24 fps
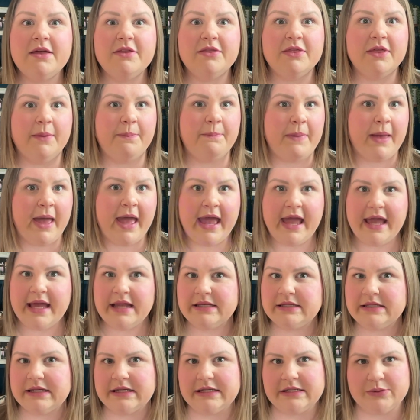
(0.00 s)
the
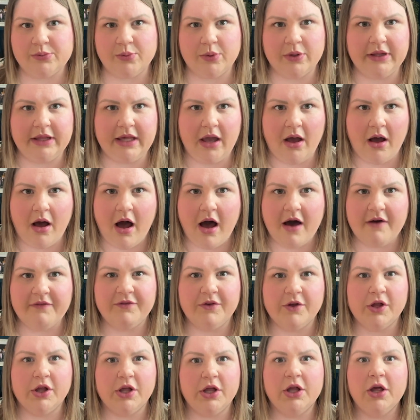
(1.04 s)
paint is really
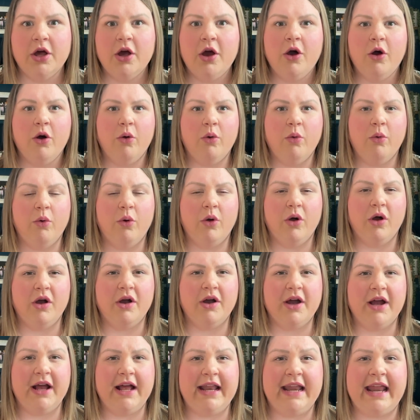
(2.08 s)
awful,
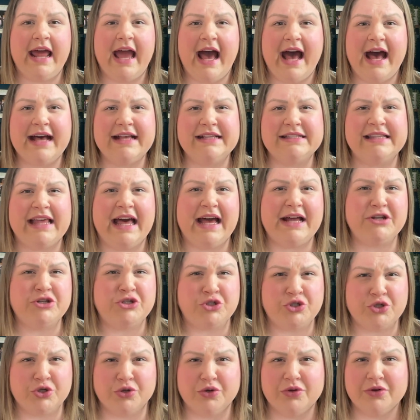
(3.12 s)
or it has
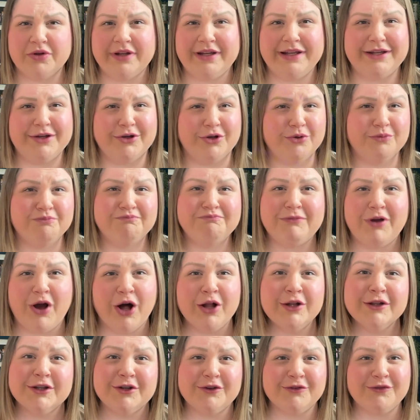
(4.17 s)
that dirty or
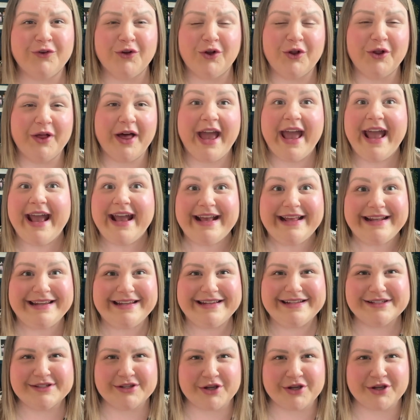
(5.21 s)
colorful 80s